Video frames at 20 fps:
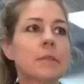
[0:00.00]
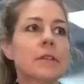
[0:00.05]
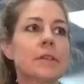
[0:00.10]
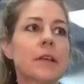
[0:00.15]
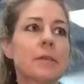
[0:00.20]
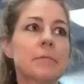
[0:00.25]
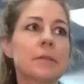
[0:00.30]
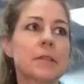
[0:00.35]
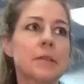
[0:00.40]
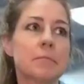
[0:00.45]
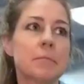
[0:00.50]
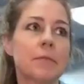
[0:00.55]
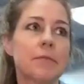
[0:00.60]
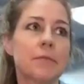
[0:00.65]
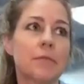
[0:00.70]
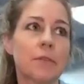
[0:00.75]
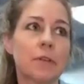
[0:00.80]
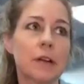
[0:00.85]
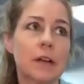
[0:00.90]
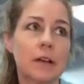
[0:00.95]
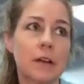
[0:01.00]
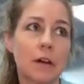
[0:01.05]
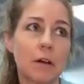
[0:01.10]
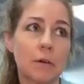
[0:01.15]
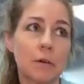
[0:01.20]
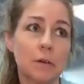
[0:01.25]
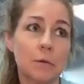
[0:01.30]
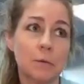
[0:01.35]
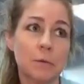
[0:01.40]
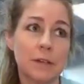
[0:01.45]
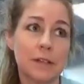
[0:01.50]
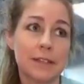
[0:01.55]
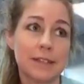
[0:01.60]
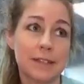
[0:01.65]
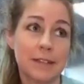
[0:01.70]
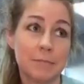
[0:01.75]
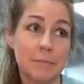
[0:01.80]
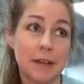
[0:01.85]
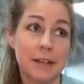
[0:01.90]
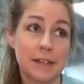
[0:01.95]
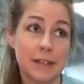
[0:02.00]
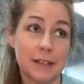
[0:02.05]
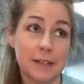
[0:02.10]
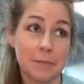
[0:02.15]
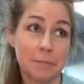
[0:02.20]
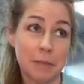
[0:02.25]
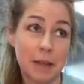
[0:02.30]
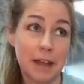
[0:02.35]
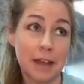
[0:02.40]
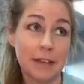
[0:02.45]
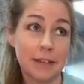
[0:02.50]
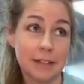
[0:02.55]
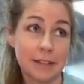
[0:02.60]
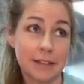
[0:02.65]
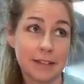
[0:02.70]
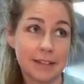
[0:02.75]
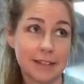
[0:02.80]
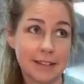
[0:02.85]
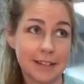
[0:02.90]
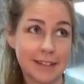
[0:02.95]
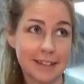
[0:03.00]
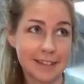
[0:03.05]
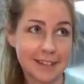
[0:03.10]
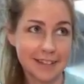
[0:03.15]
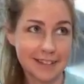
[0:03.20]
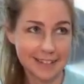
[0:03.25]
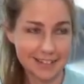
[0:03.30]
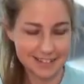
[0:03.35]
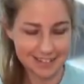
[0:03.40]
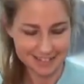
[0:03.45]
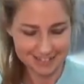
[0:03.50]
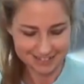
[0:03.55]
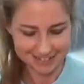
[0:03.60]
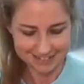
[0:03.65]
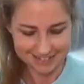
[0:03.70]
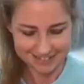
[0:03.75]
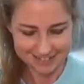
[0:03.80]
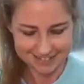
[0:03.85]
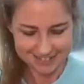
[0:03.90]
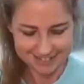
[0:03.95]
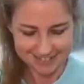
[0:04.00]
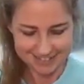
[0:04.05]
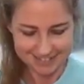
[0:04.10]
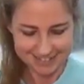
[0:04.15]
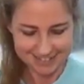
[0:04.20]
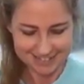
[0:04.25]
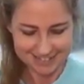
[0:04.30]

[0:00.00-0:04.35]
Miss Thomason, before I go, you want to see my desk pet? I'd love to.